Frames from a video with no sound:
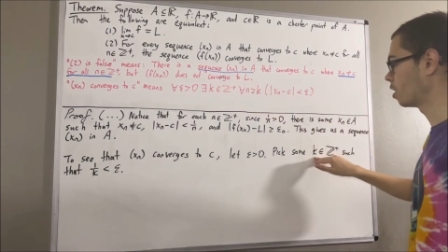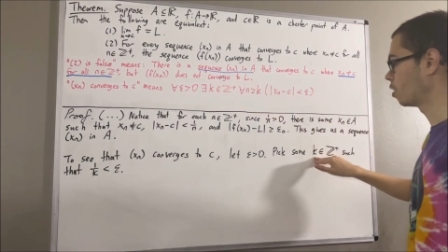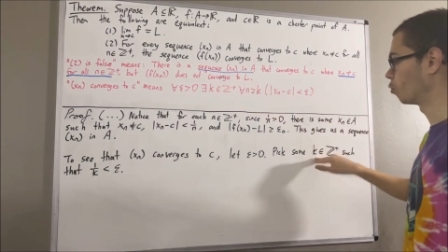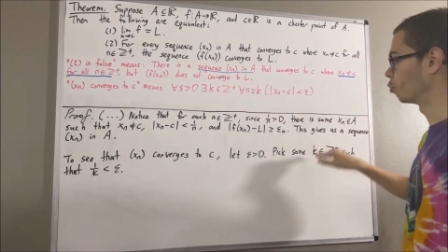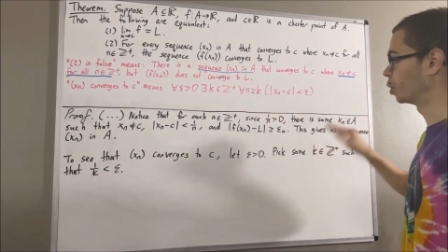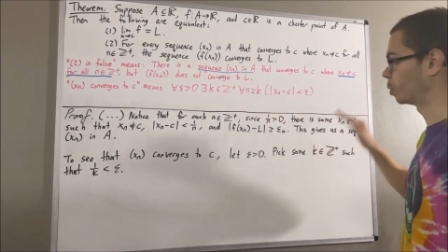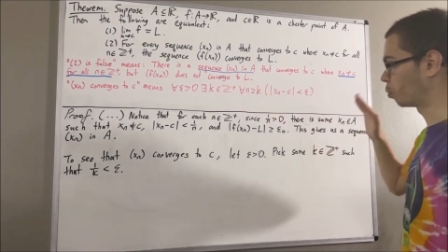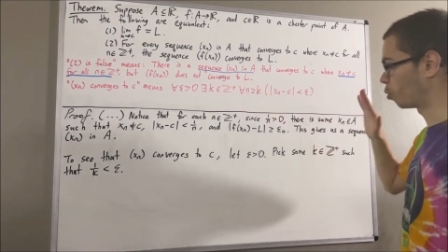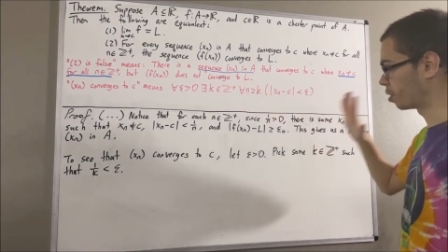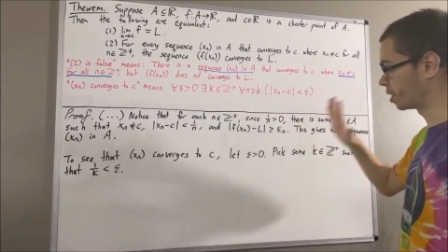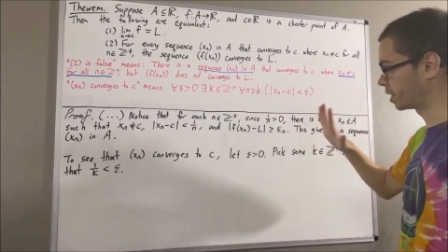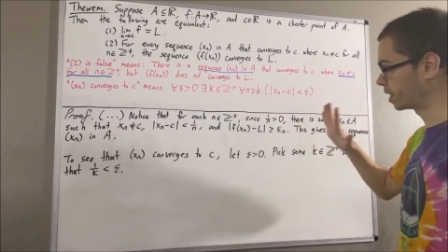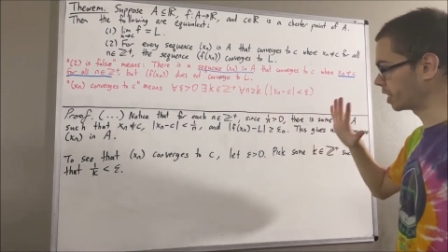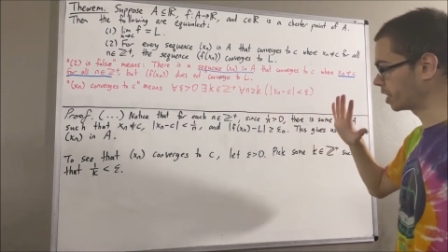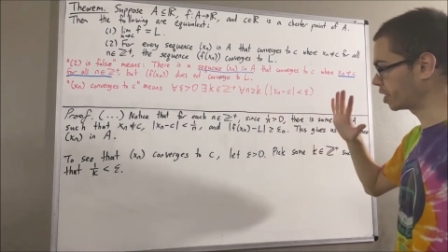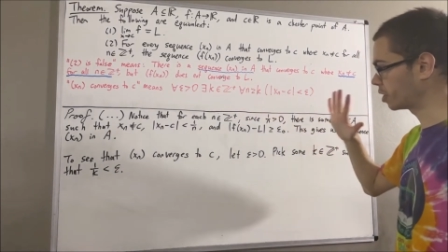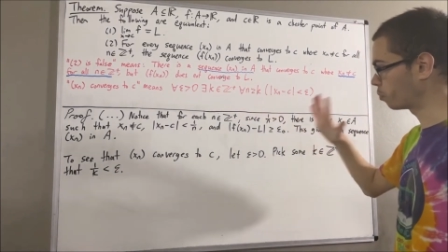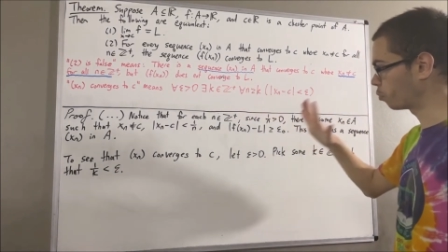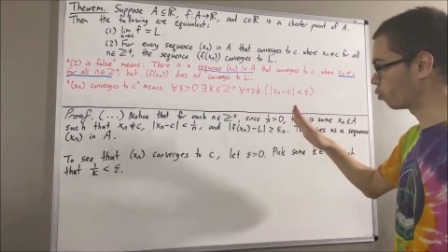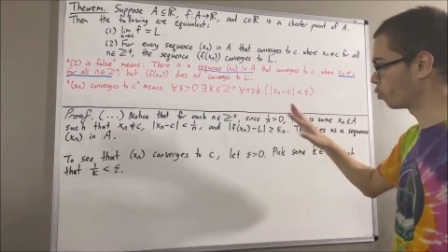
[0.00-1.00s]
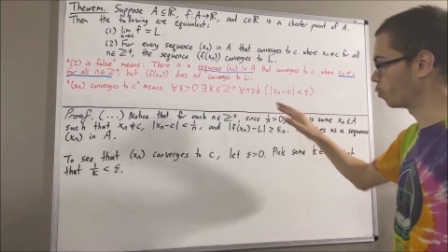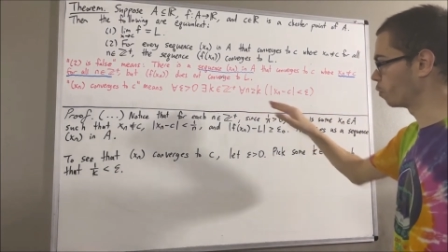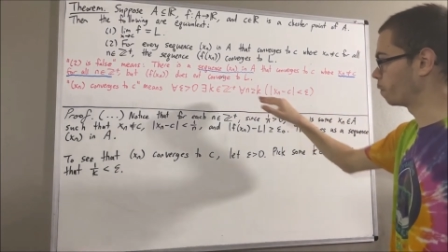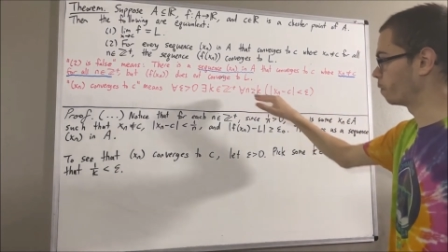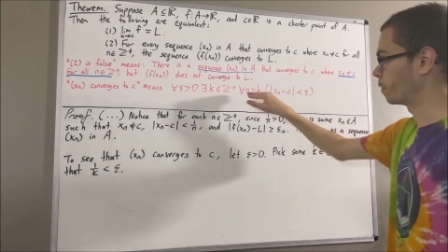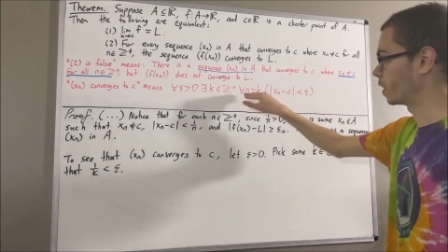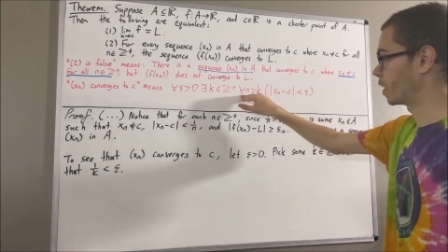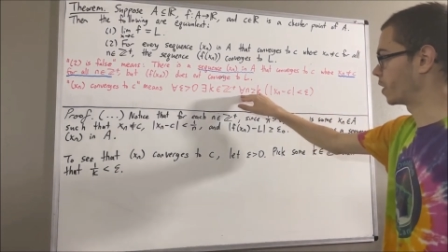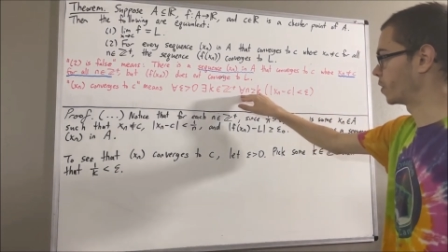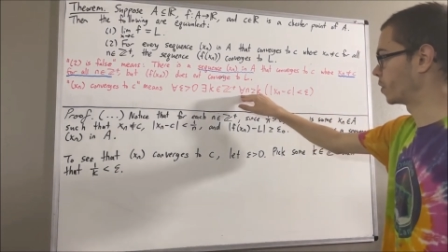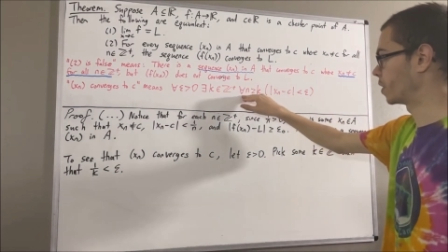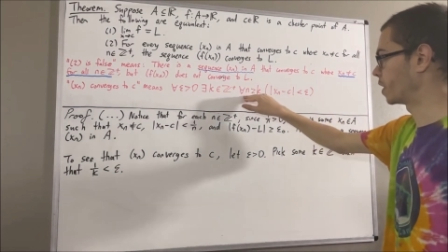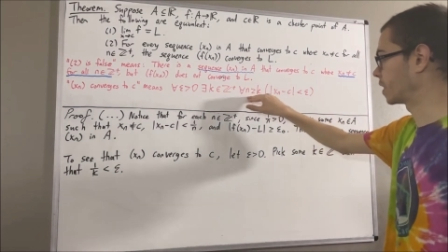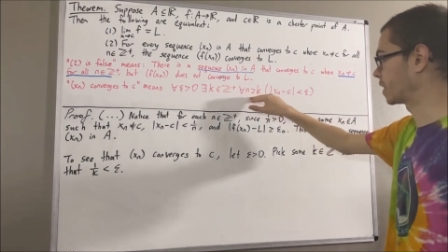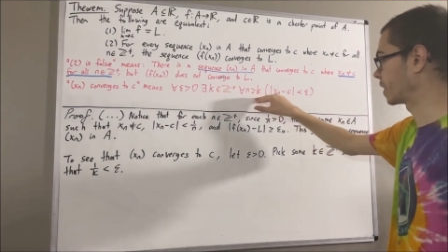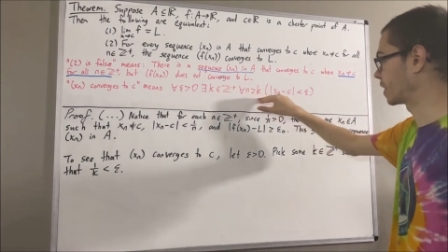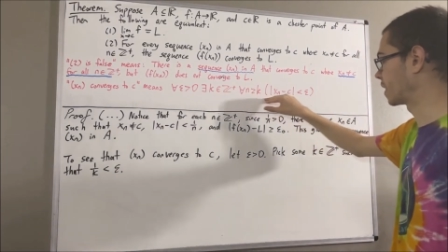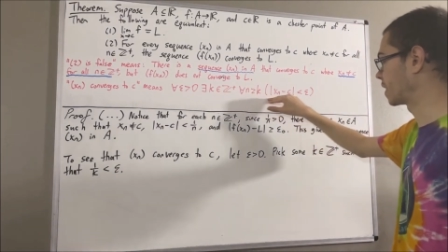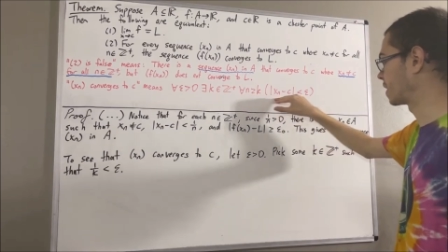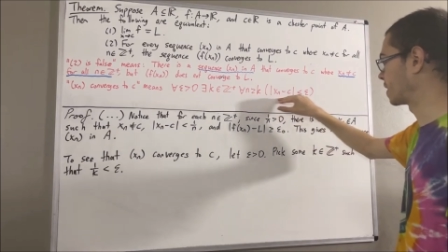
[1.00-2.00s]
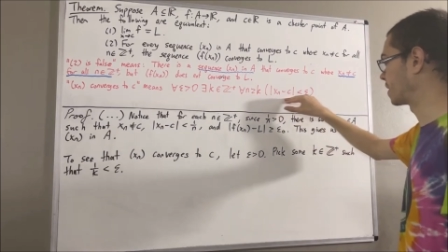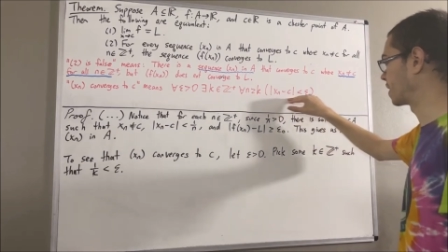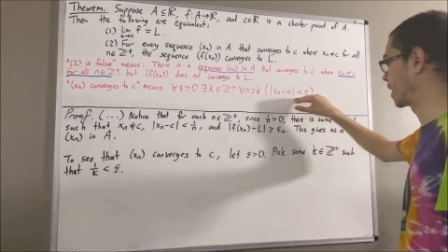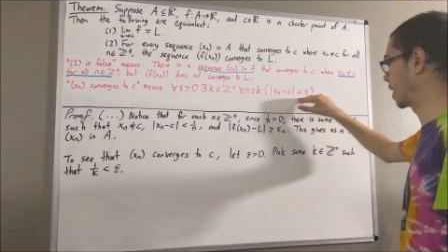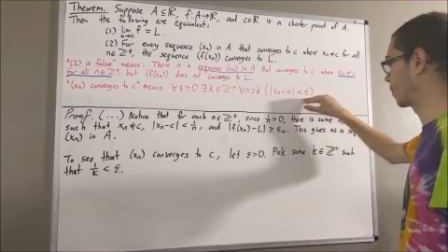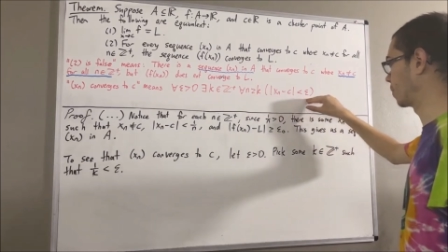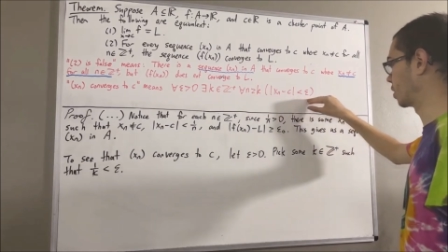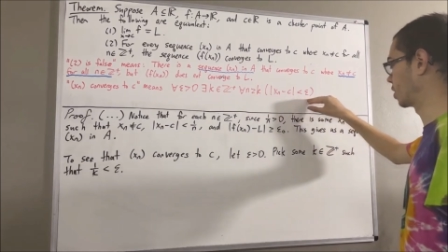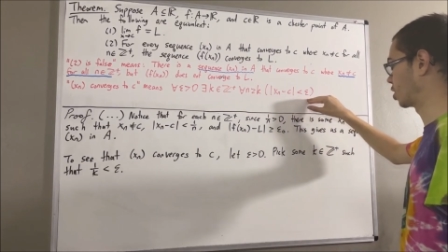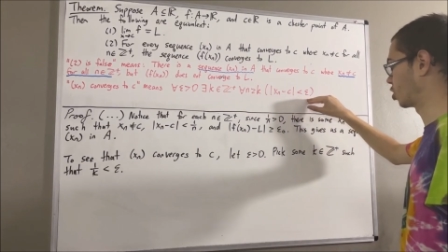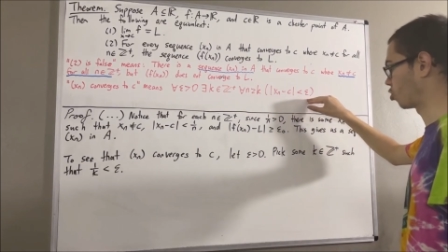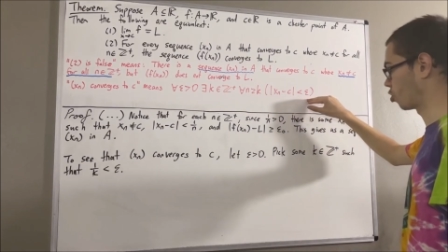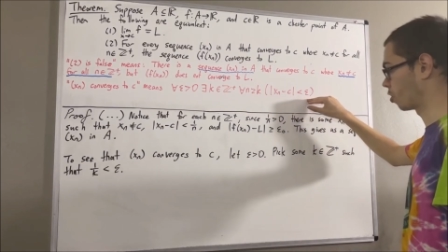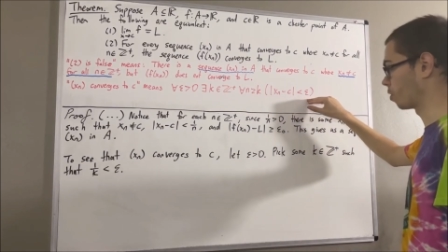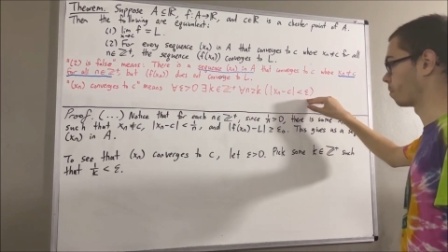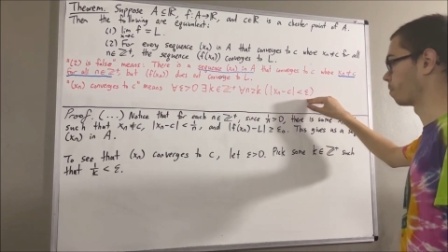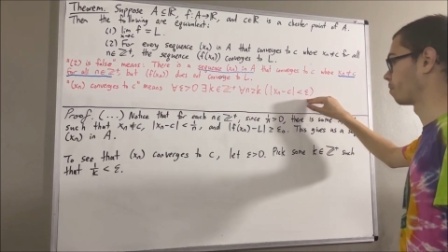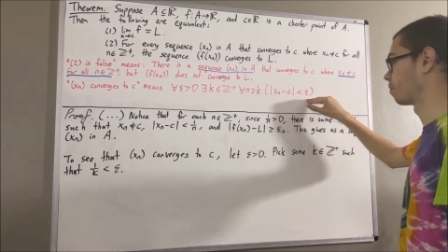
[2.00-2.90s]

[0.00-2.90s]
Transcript: we proceed to prove that this statement is true.